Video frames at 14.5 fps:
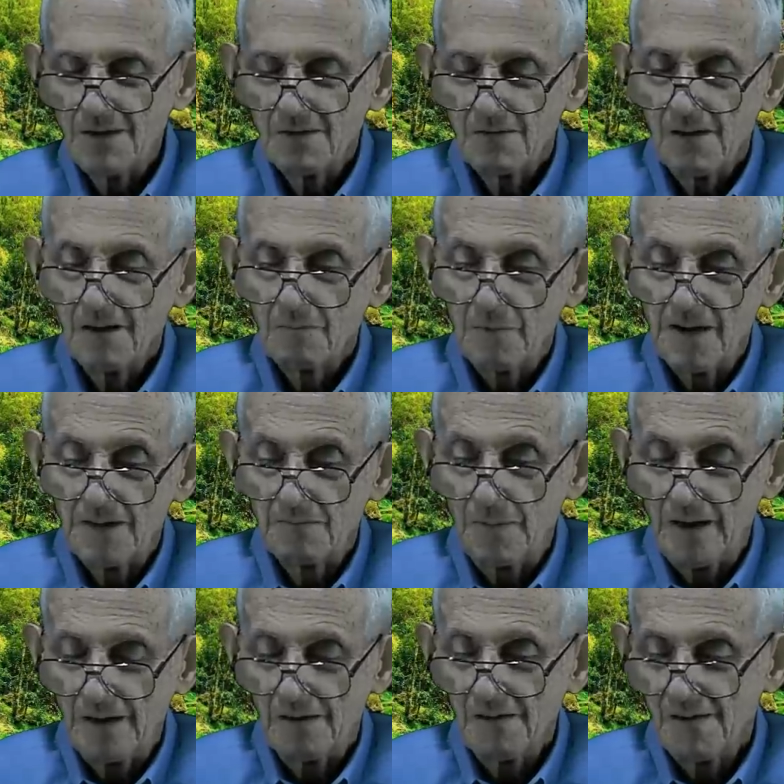struck me as
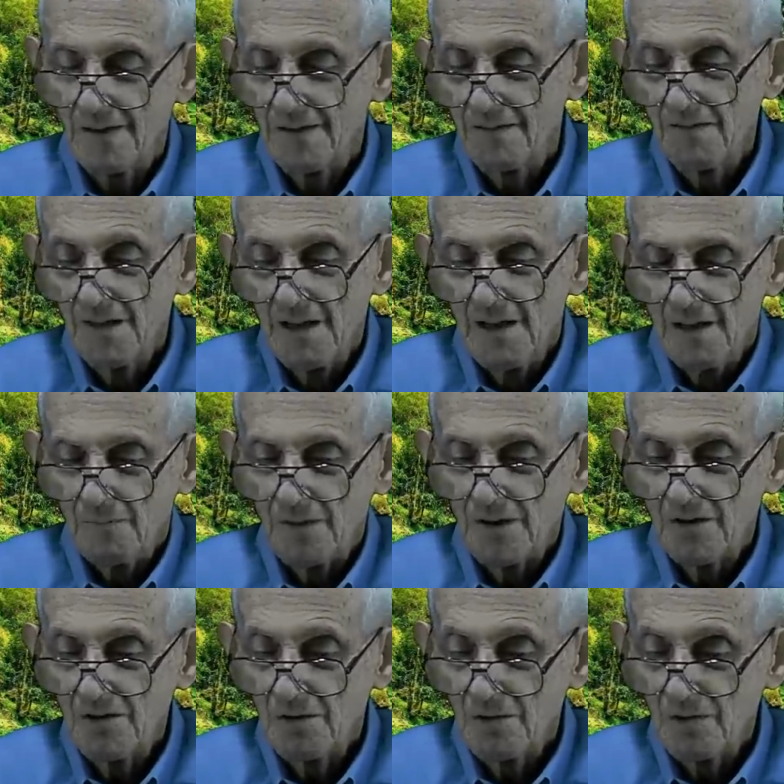being kind of
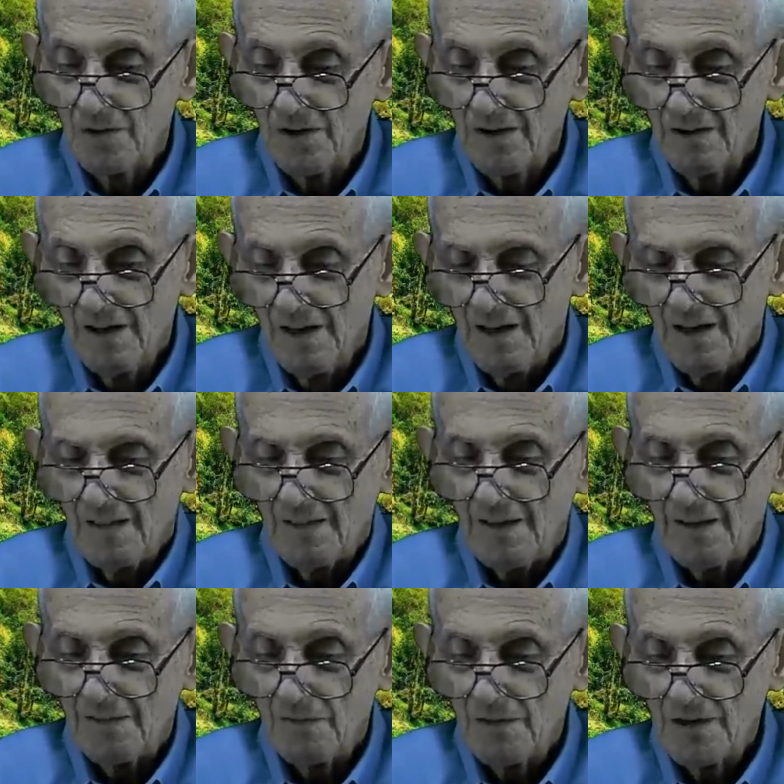peculiar
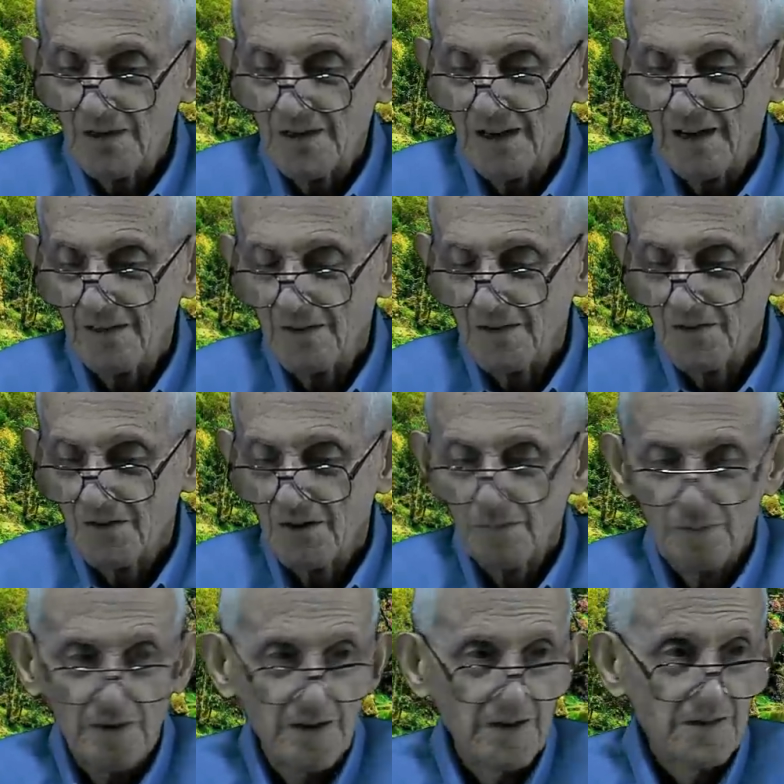they always say the
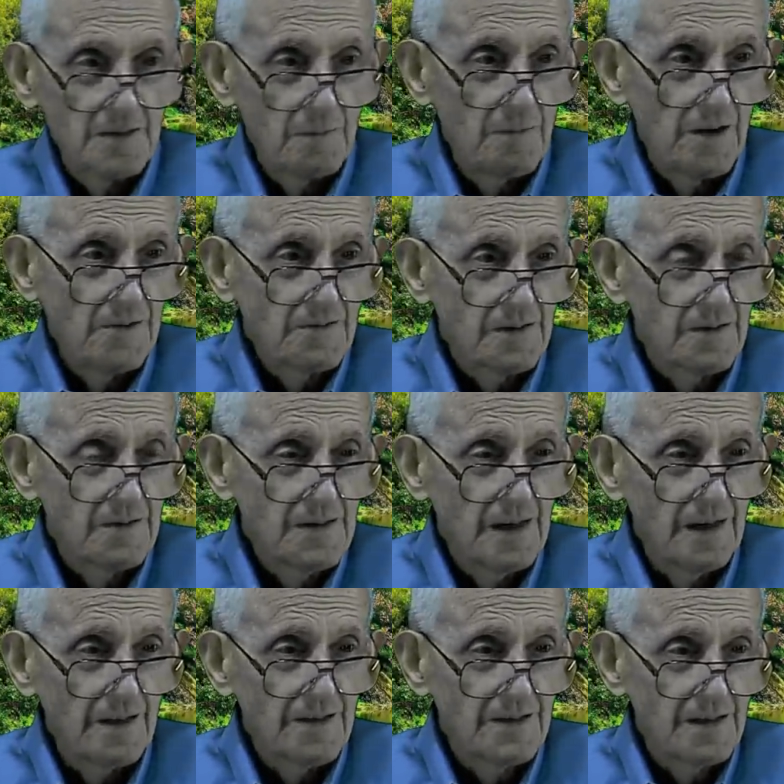serpent is the most
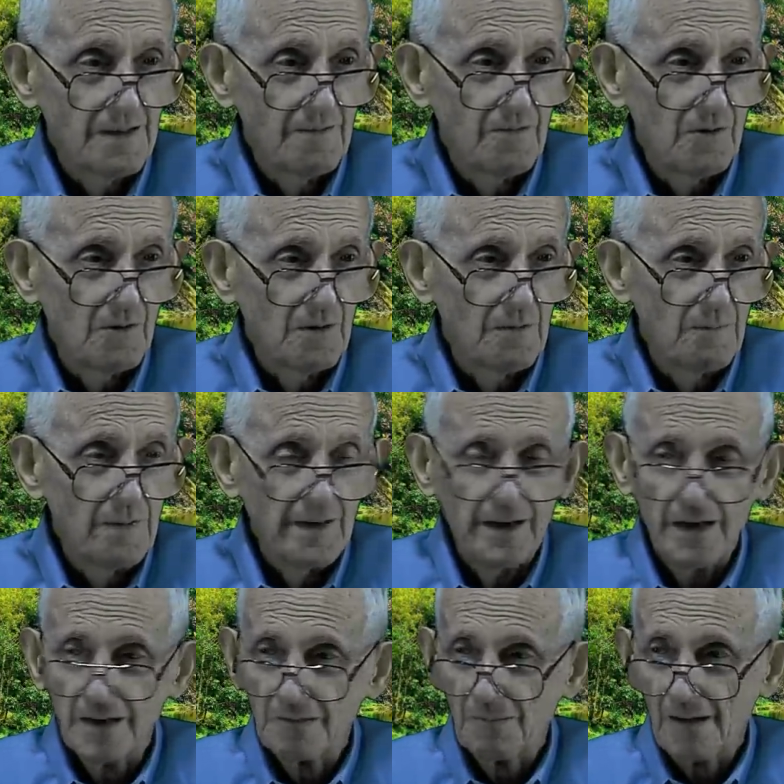intelligent of all the
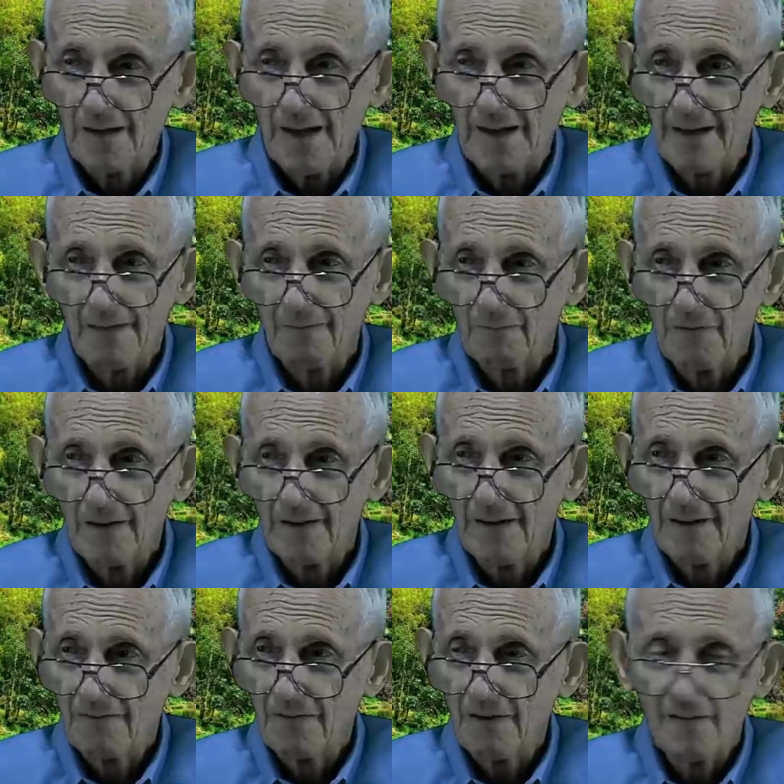beings, but I don't really.
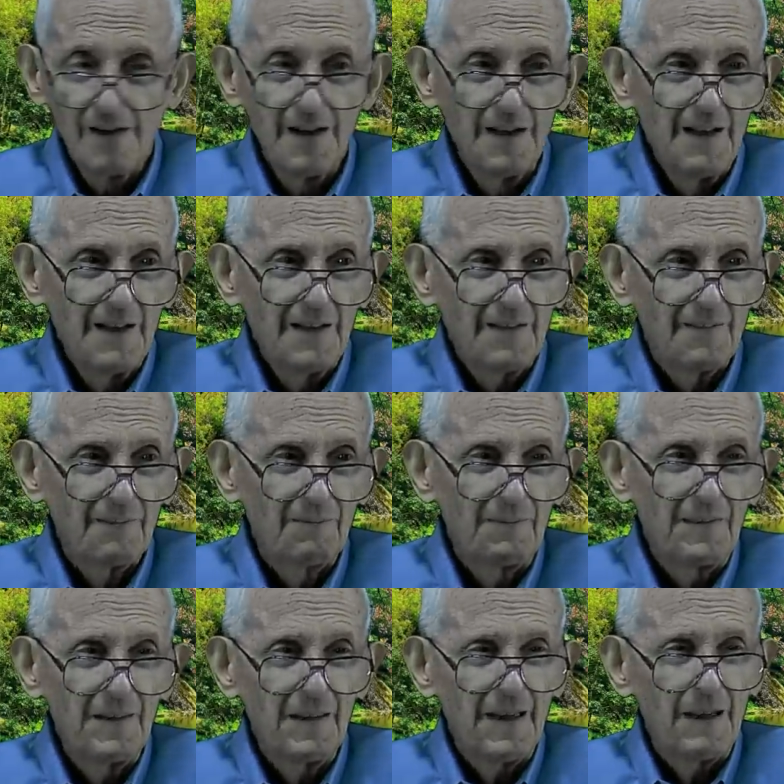Cunning.
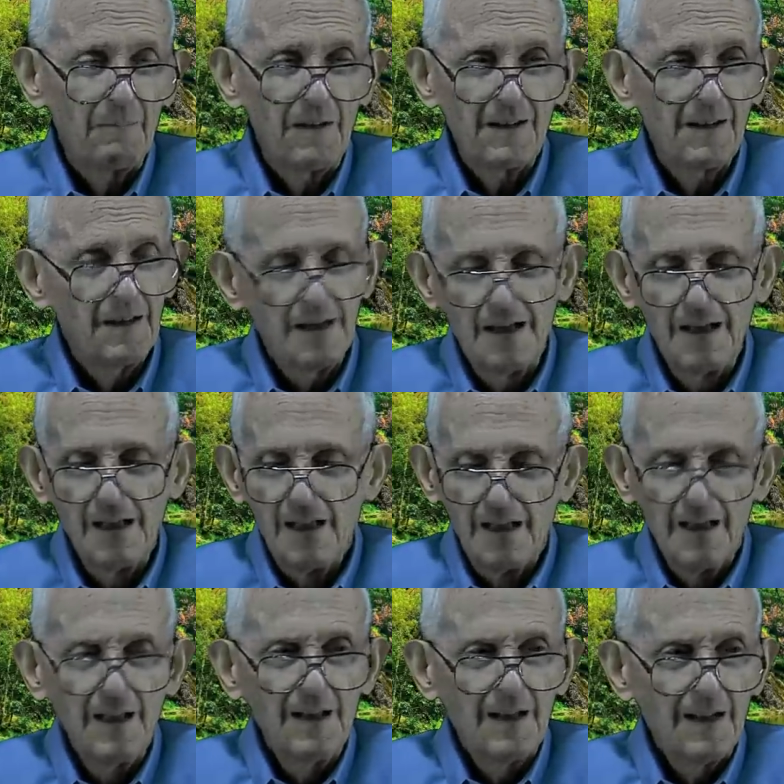Yeah, but
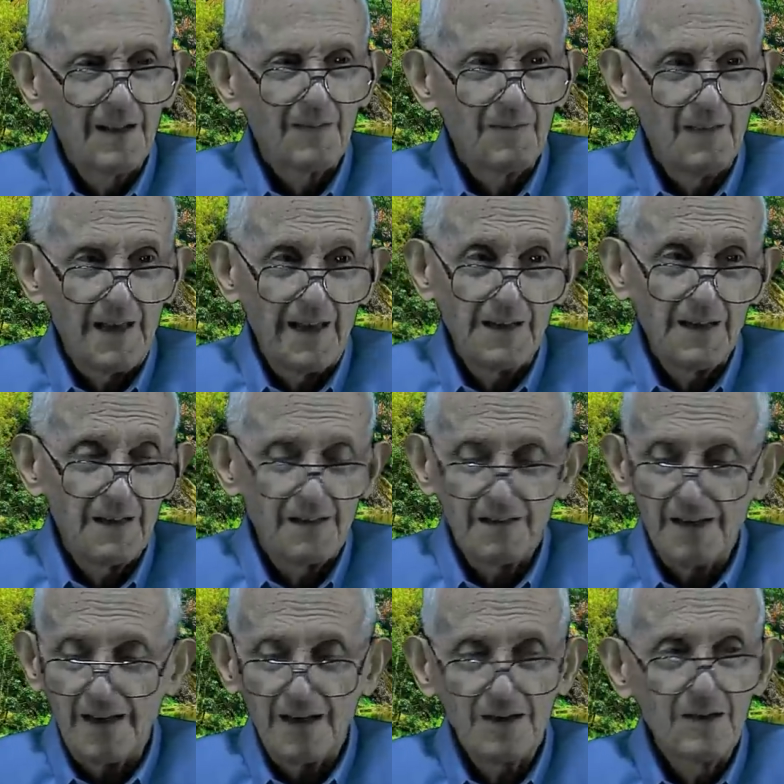they, they
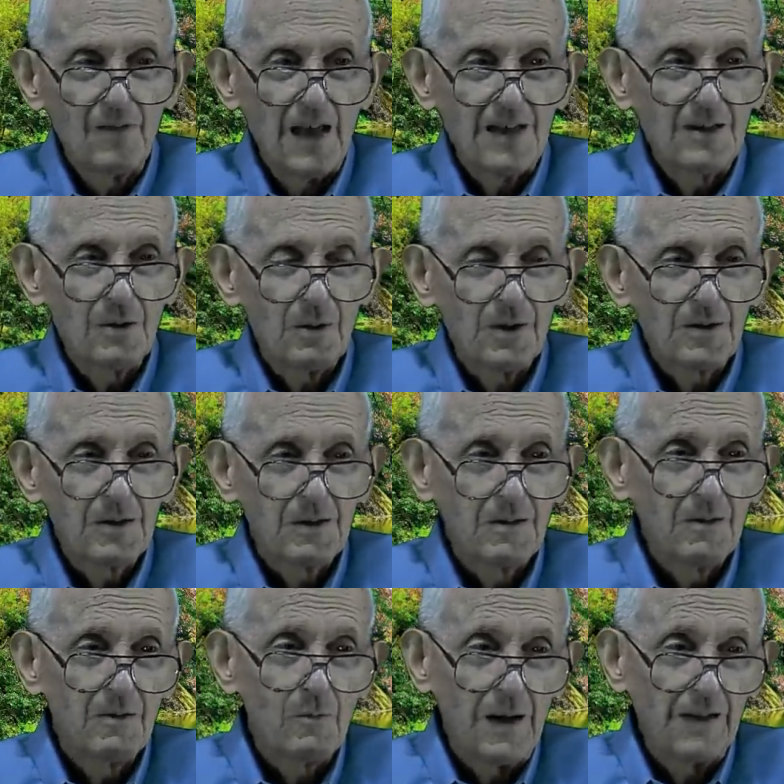well, they taught to
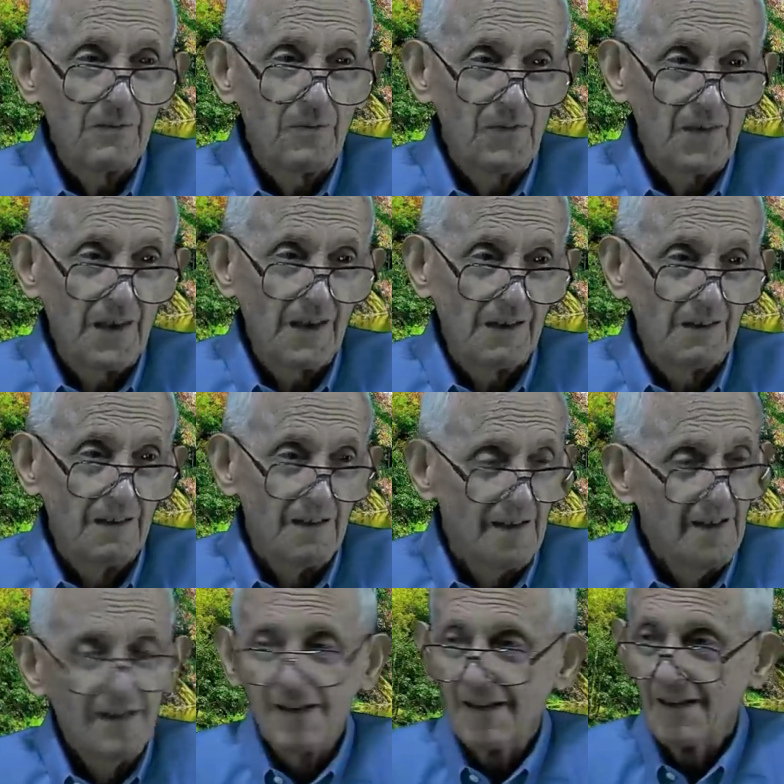do one thing.
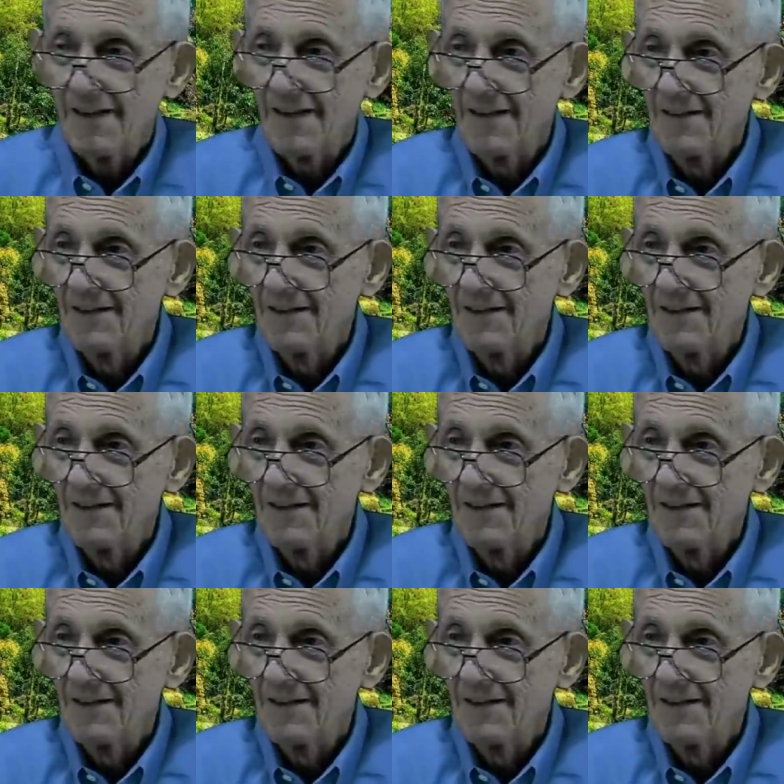In